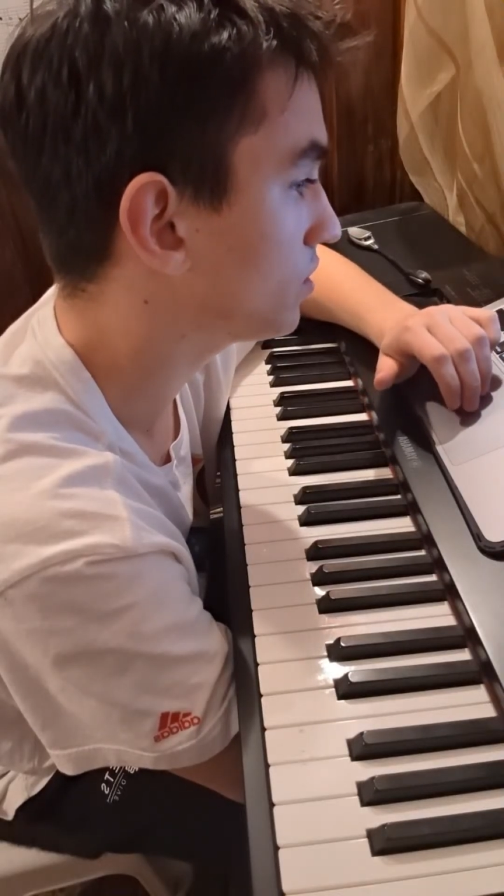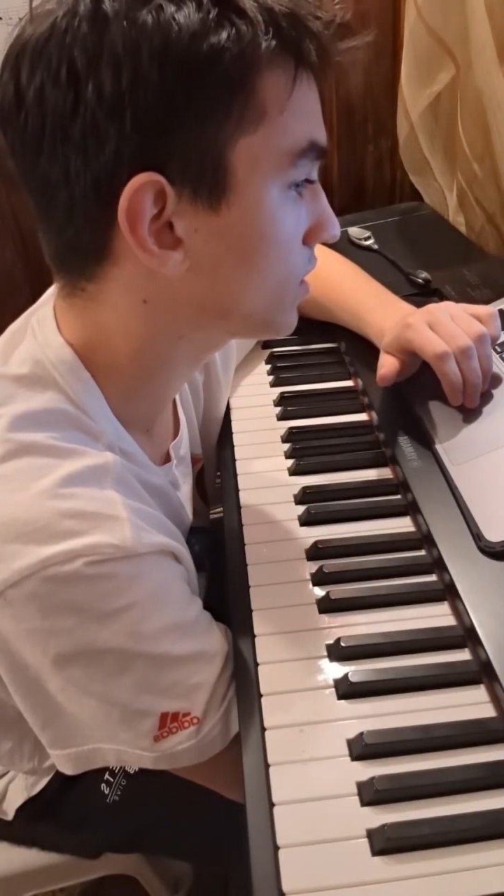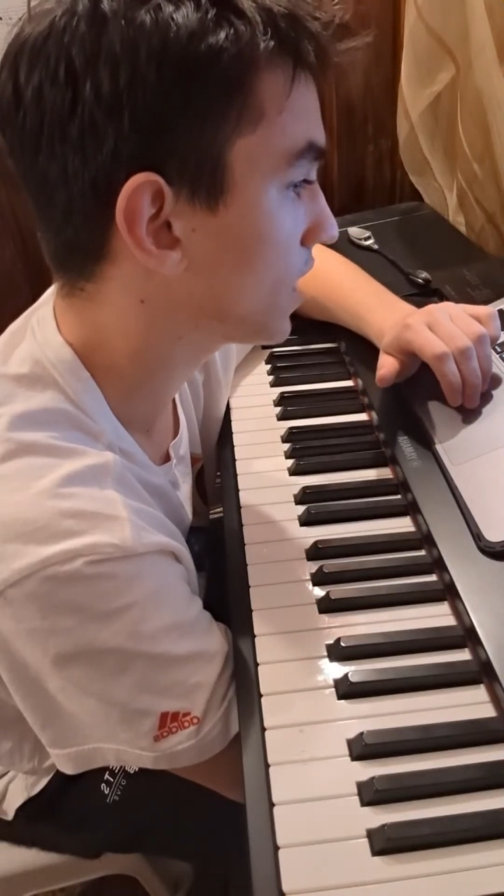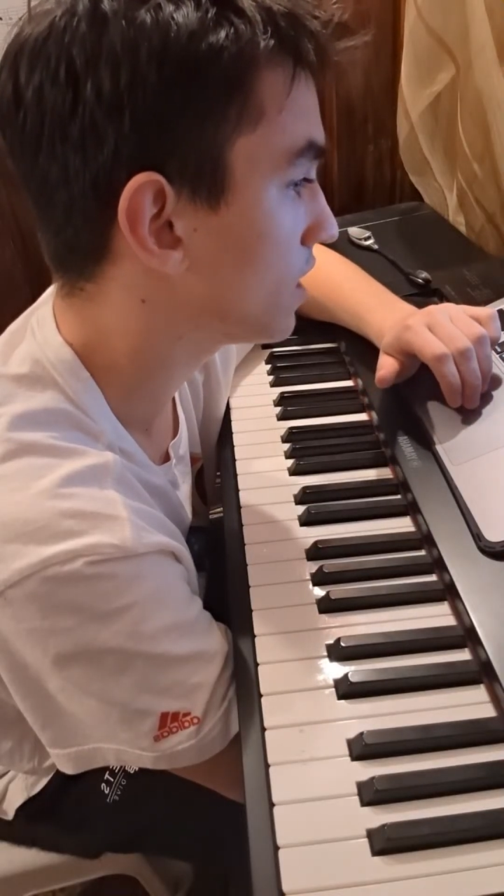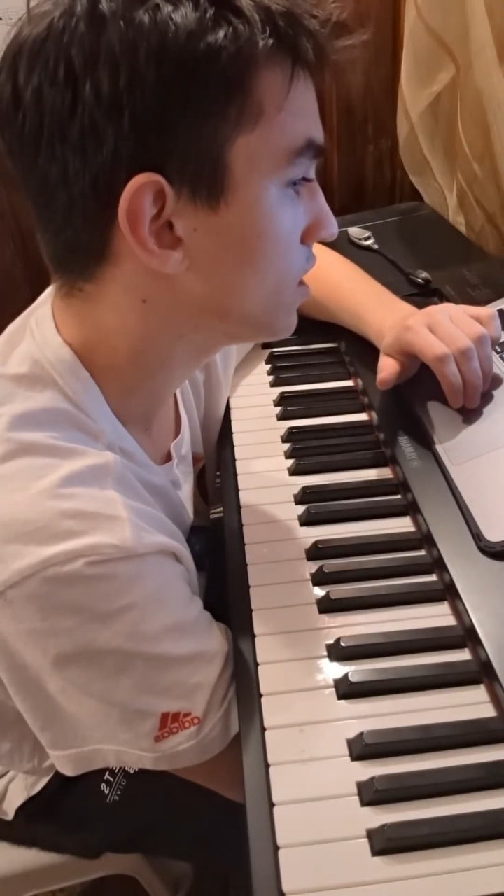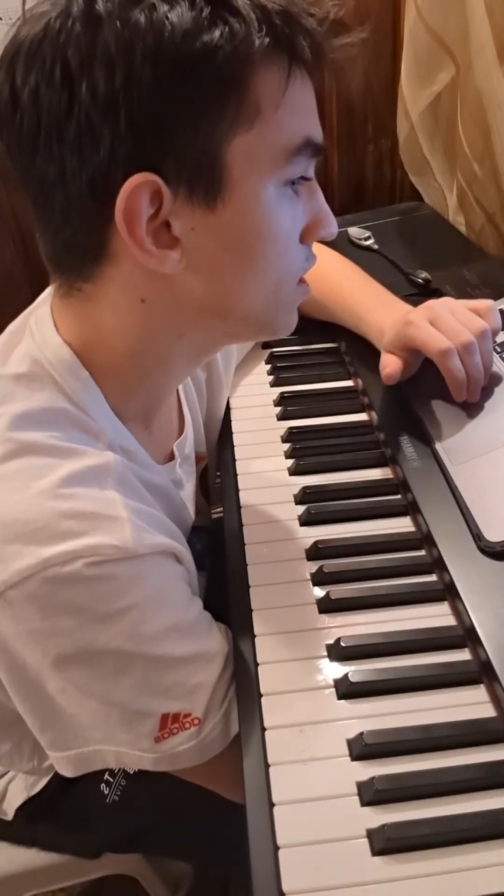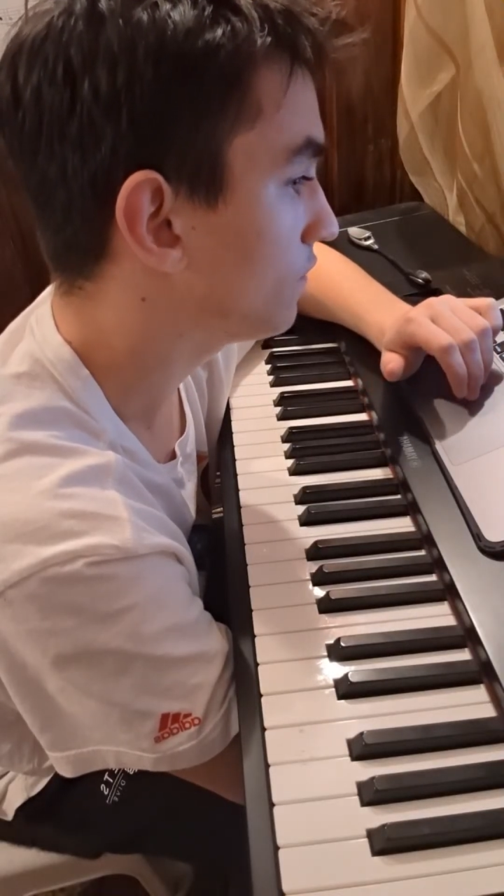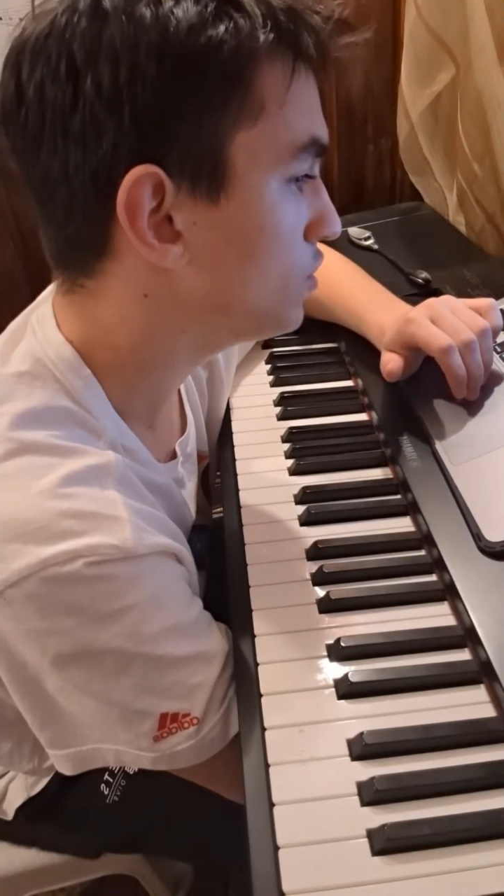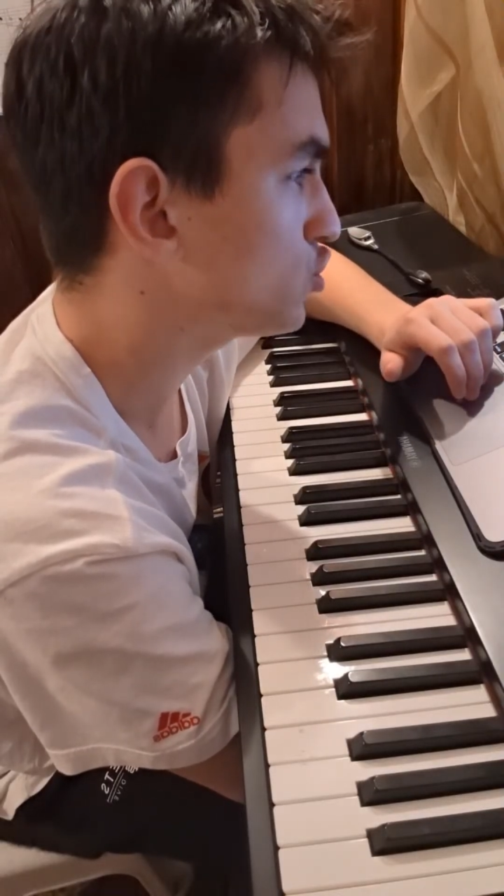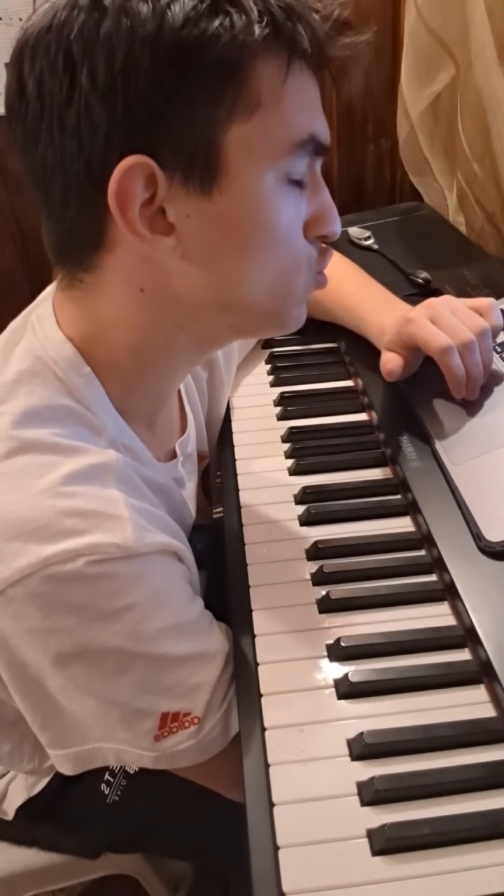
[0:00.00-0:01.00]
Okay,
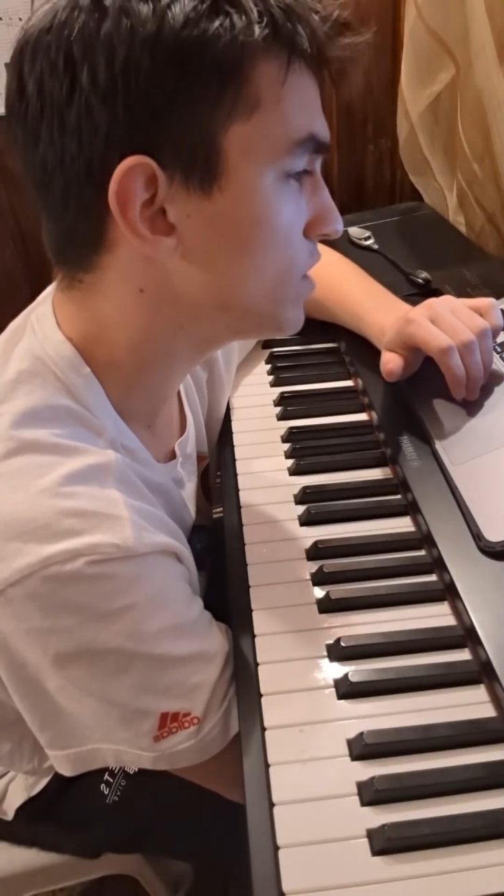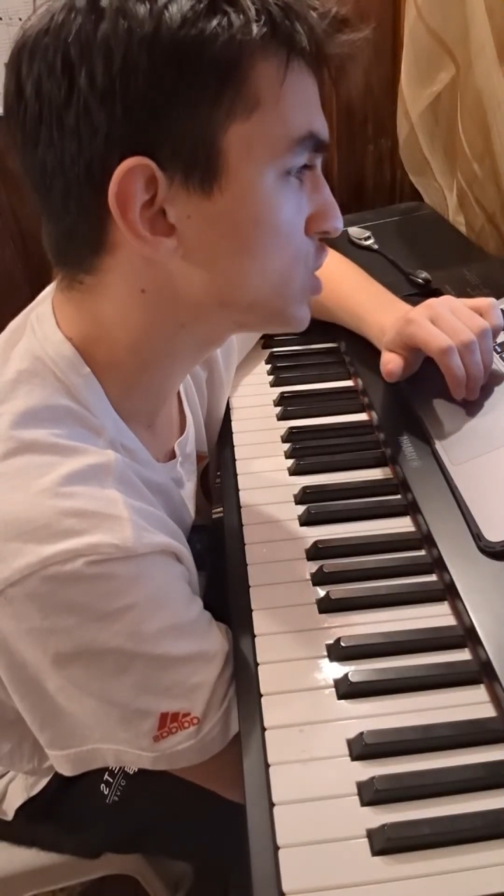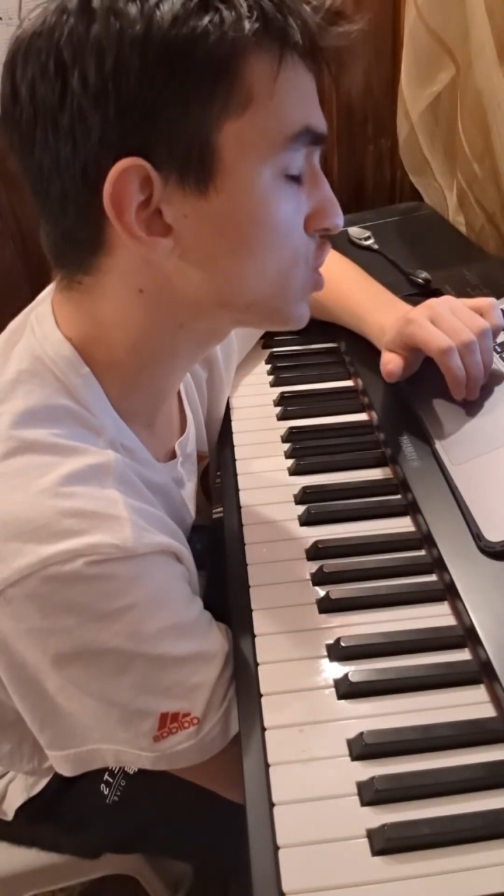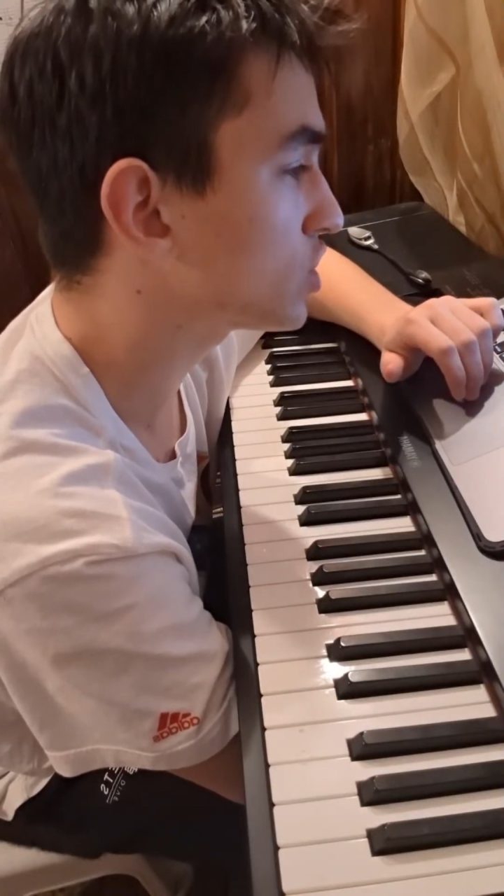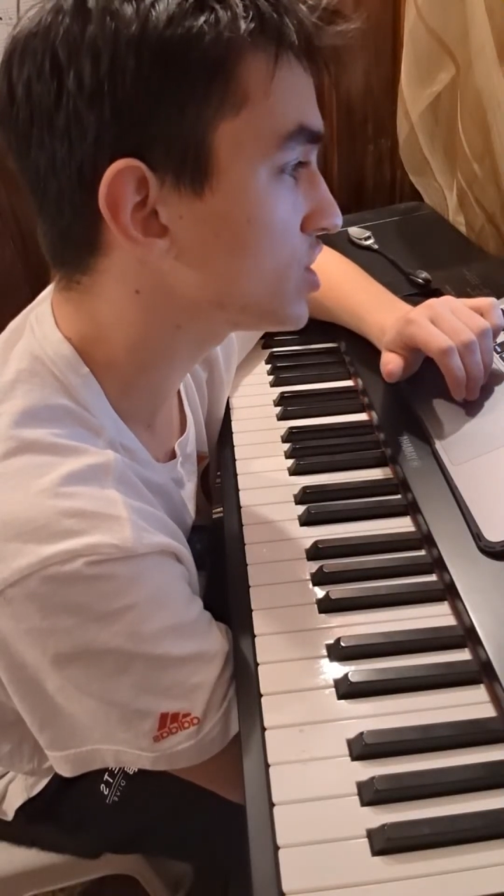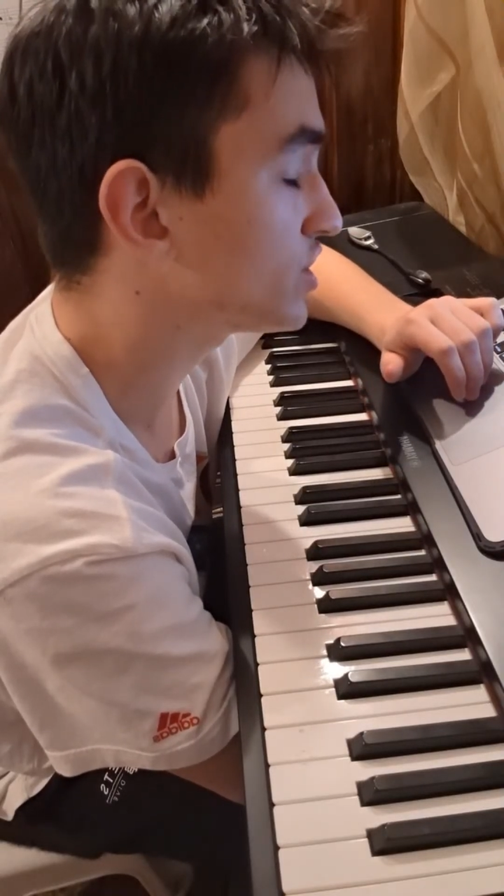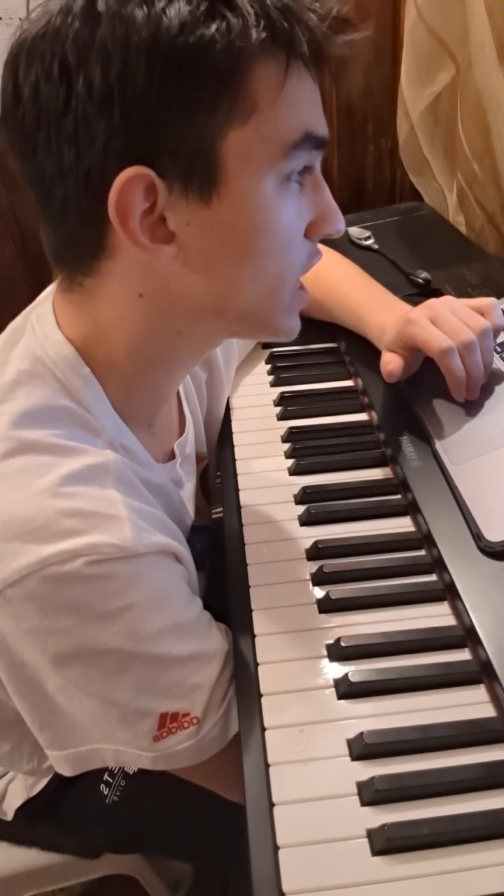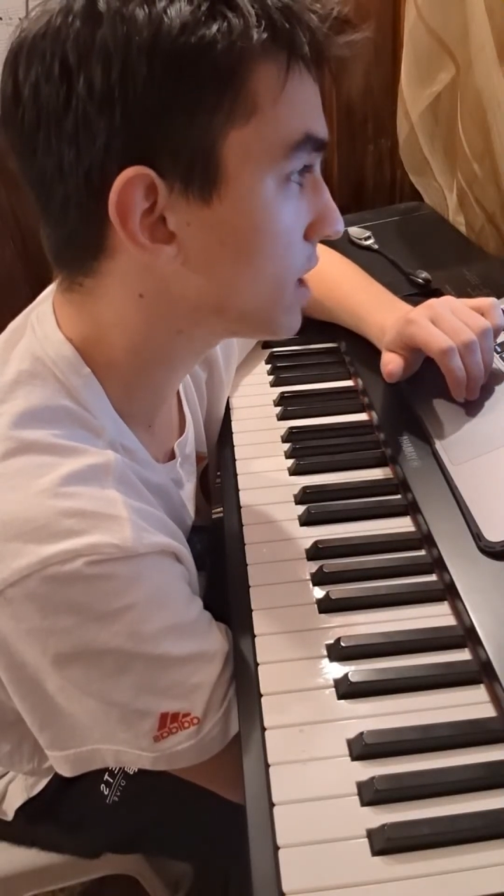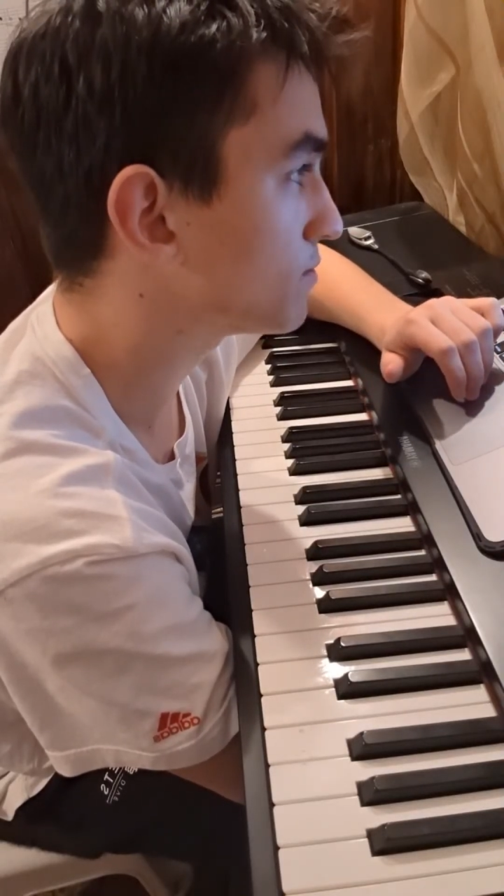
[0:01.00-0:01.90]
first 2 measures are the same.